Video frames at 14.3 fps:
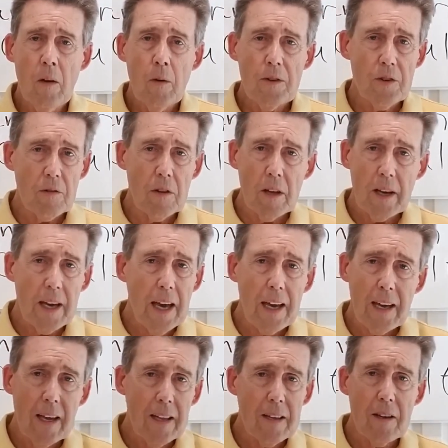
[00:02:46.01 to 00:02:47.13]
We certainly
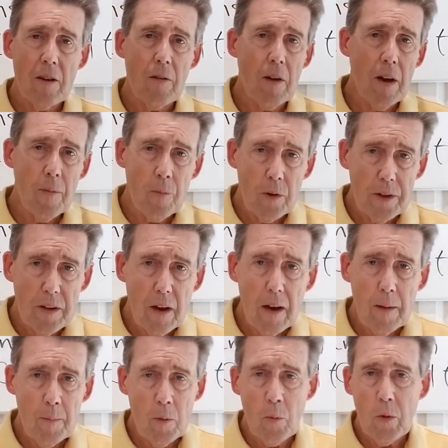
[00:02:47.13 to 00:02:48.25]
can't get there every
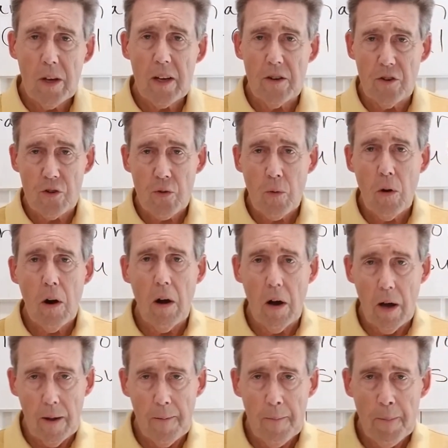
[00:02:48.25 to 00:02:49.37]
time, but we can
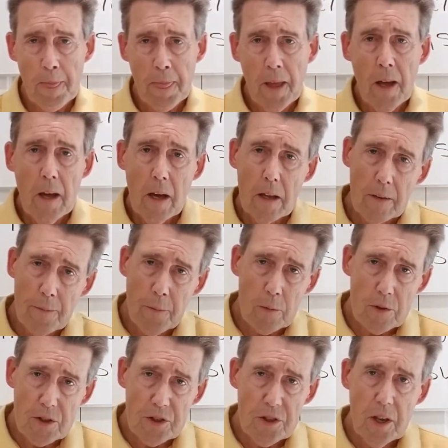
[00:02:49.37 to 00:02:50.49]
try. And the
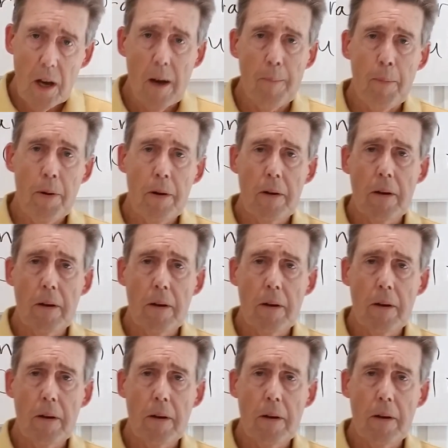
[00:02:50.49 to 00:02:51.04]
first step